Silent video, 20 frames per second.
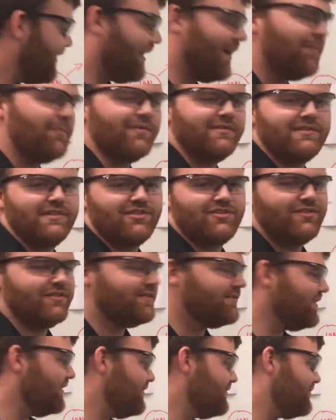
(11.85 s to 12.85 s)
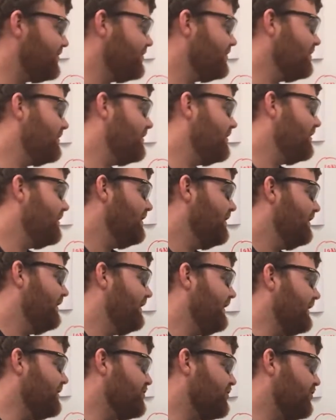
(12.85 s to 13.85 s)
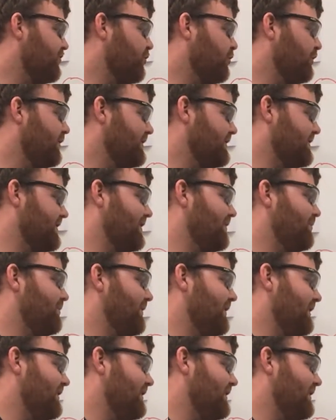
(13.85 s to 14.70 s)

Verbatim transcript: cam position sensor, engine coolant temp,